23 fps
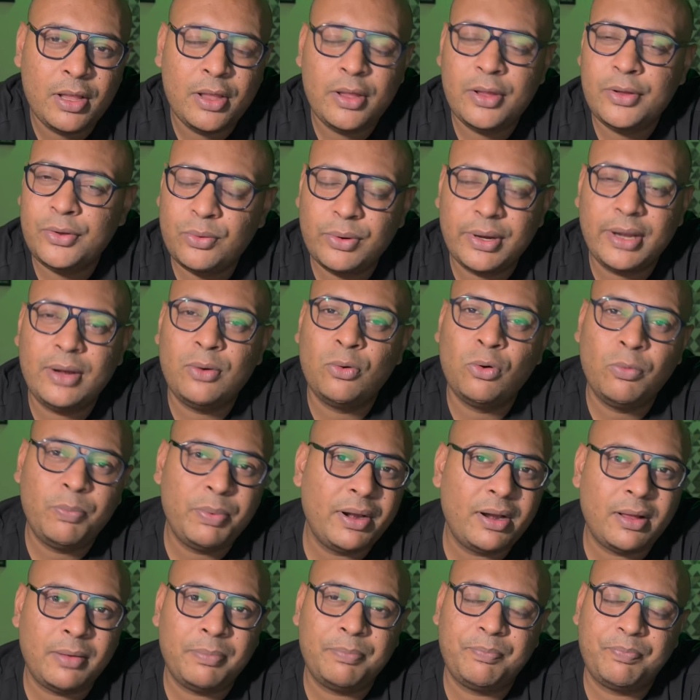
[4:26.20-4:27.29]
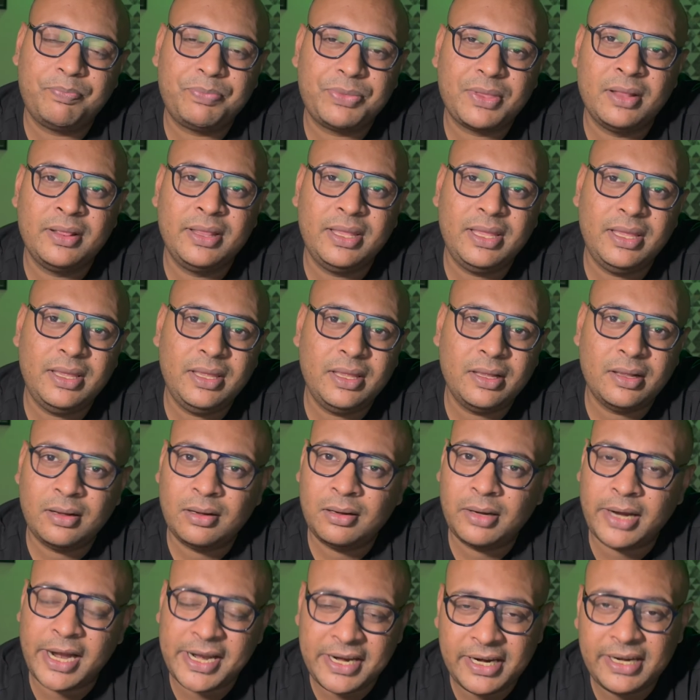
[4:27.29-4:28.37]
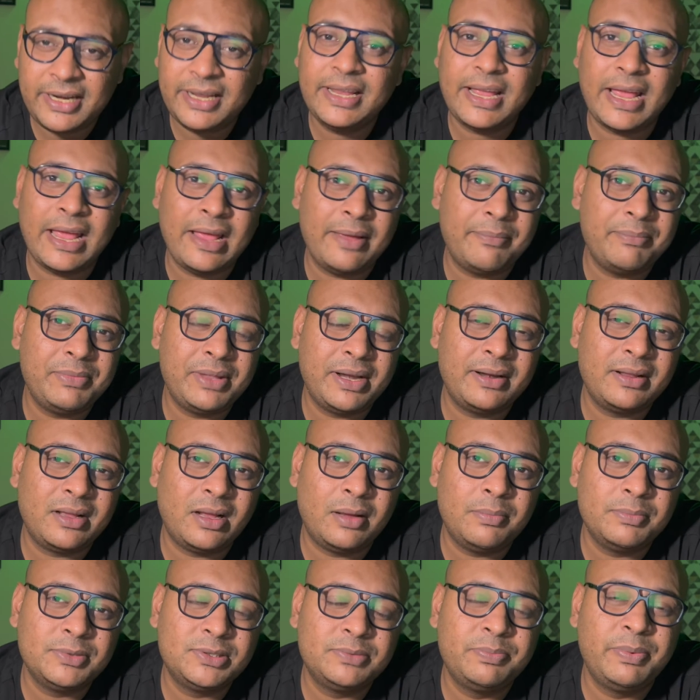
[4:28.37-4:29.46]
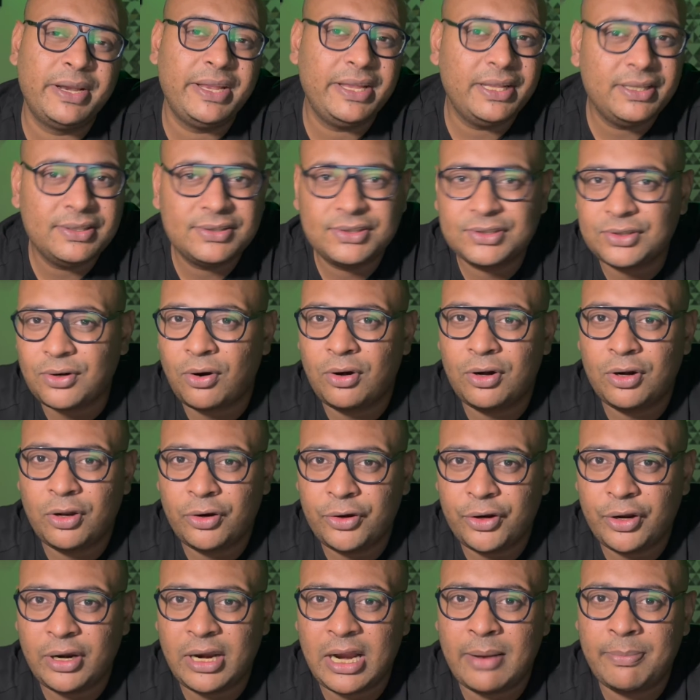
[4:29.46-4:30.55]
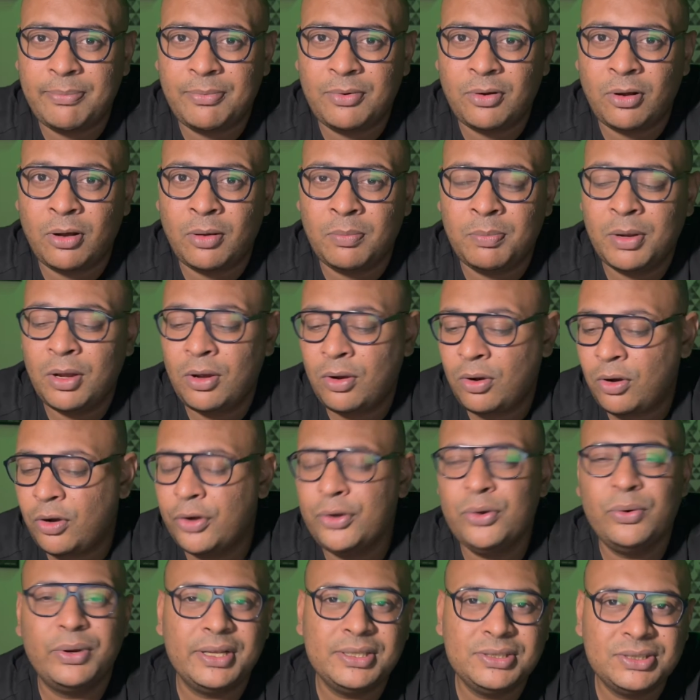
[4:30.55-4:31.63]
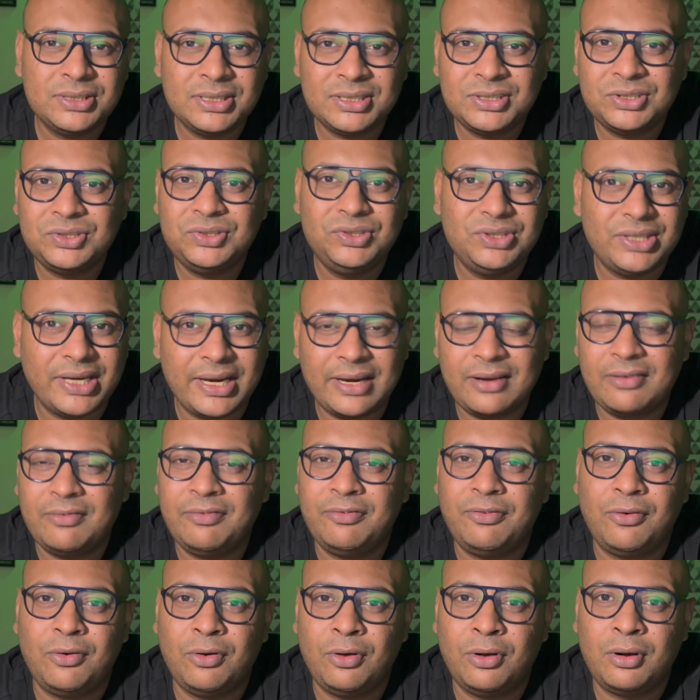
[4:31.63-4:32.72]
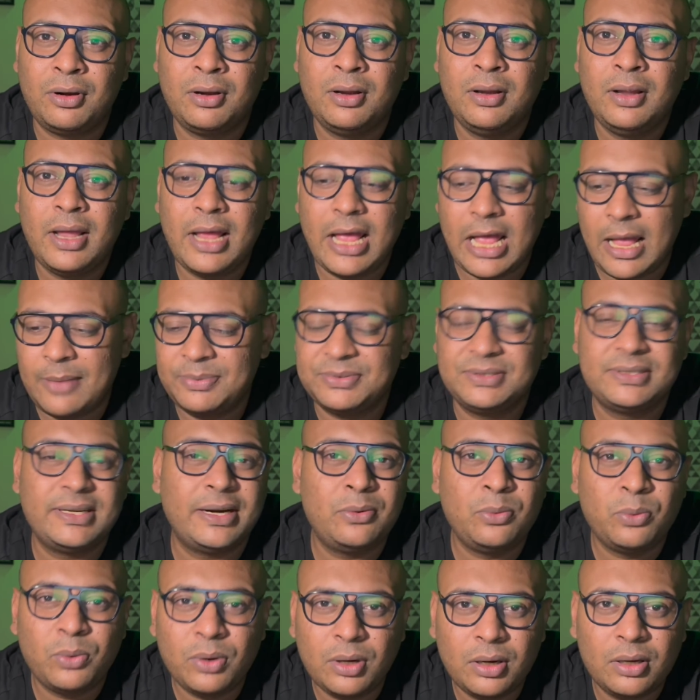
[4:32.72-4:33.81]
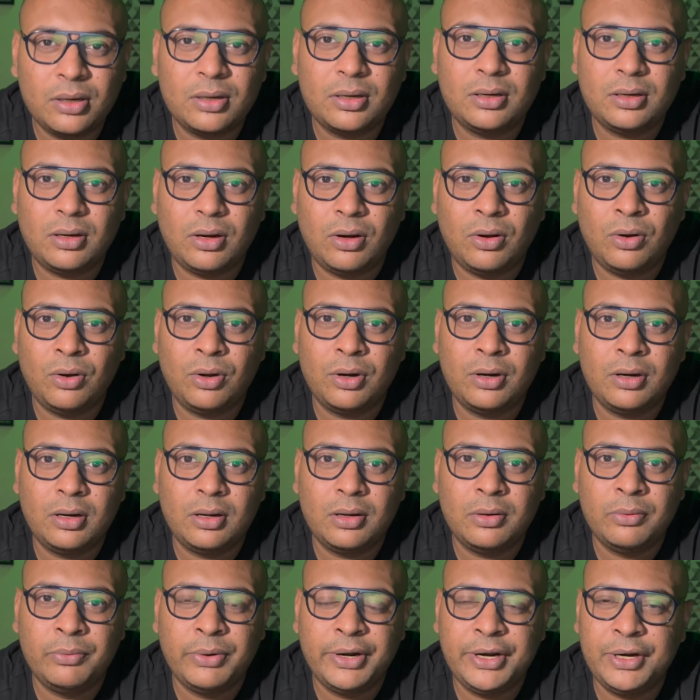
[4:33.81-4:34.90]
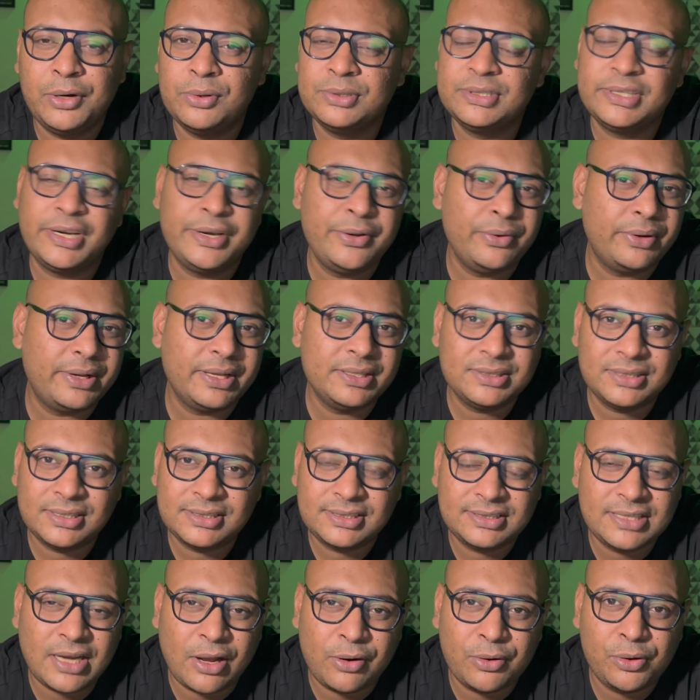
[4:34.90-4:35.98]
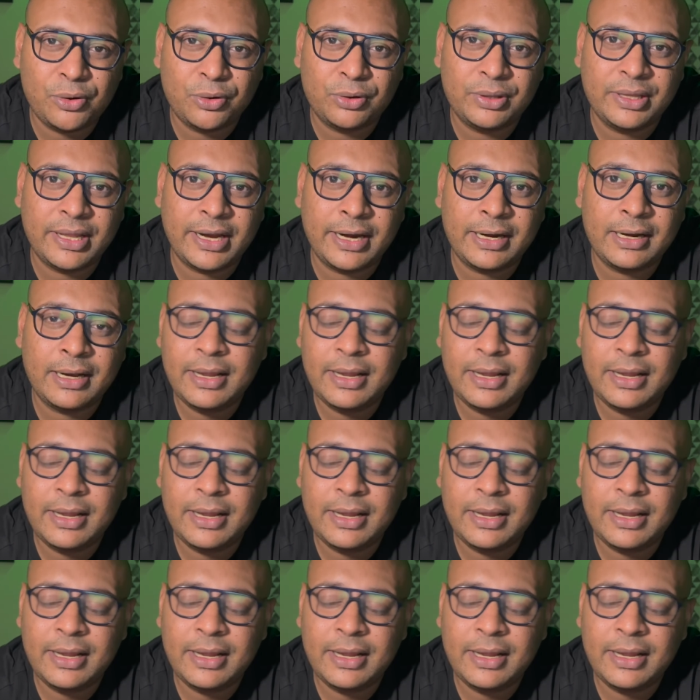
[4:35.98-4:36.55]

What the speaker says: you can open up the editing app that comes pre-installed on your laptop, or you can just check for apps that work on Windows and you can just download that.